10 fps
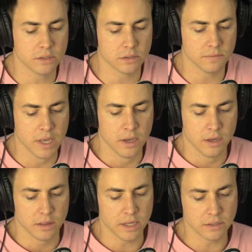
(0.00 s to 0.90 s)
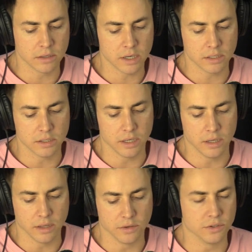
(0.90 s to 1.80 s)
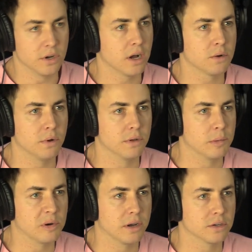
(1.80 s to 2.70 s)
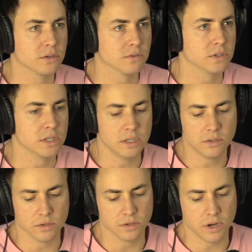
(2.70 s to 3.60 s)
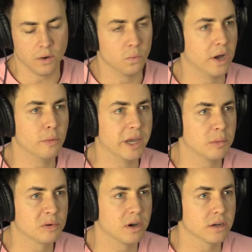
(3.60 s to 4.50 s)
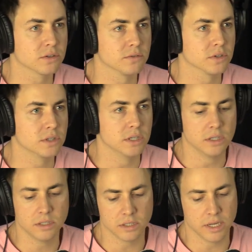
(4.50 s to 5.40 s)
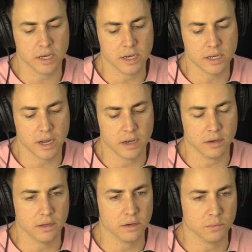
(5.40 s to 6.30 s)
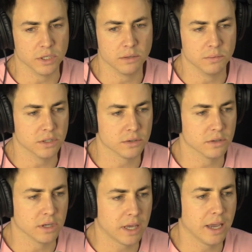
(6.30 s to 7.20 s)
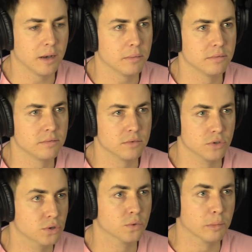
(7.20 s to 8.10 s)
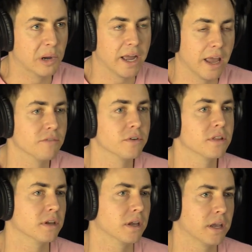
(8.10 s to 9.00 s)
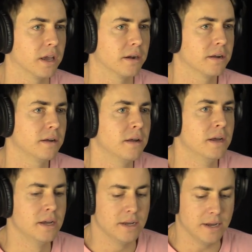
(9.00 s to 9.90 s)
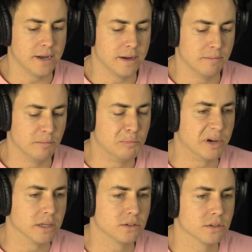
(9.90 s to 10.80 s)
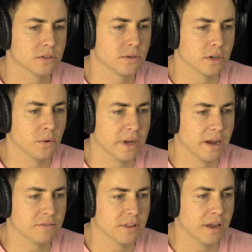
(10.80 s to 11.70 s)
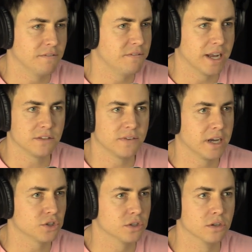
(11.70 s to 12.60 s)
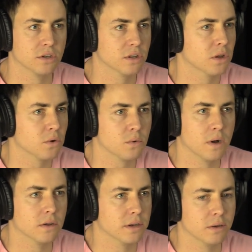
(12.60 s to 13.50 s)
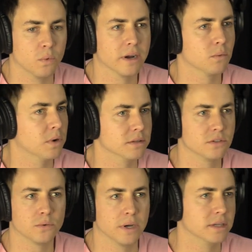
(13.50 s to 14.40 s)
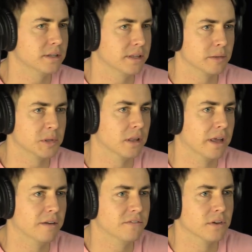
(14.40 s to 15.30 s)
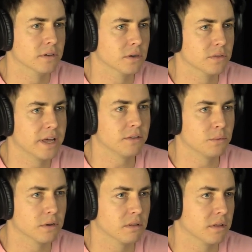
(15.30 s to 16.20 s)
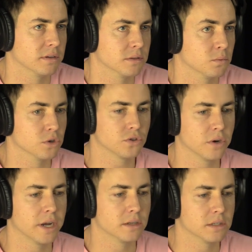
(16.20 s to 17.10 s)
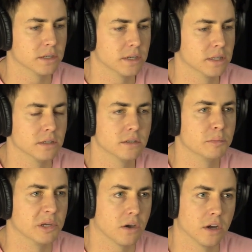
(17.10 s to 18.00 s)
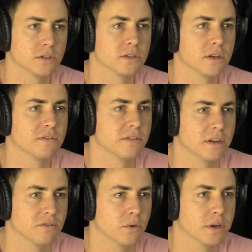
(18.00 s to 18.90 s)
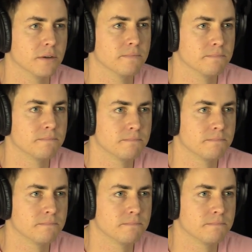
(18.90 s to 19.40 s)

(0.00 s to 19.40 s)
right? So that's not to say that there's not quality products overseas or there's not well-made products overseas, and and you know we we certainly can't do or buy everything in Canada, um, but it's just sort of going after that fast fashion, low quality, wear it once, twice, ends up in the landfill. You know yeah. that's one of the things that we're trying to at least be conscious of and yeah. avoid.